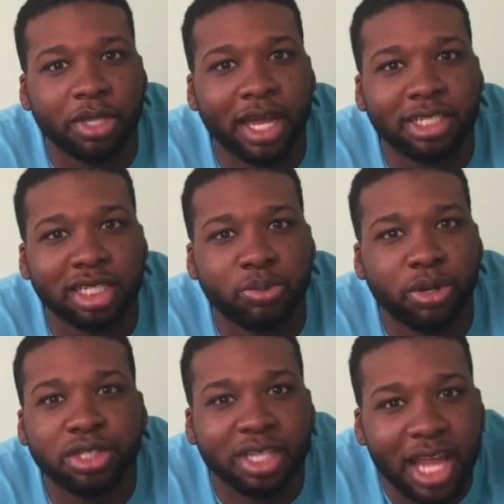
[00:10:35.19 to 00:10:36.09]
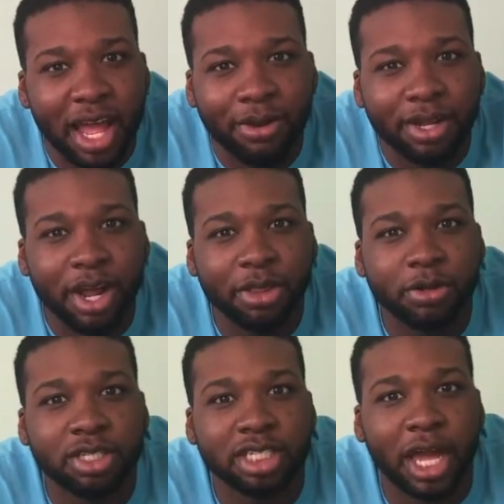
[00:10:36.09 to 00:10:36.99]
that just put you down, you know,
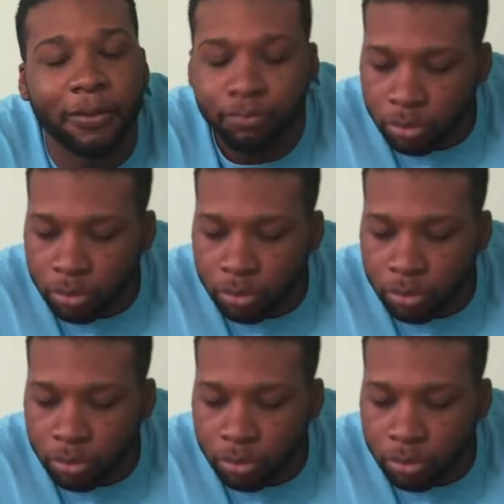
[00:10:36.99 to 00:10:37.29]
they're just like,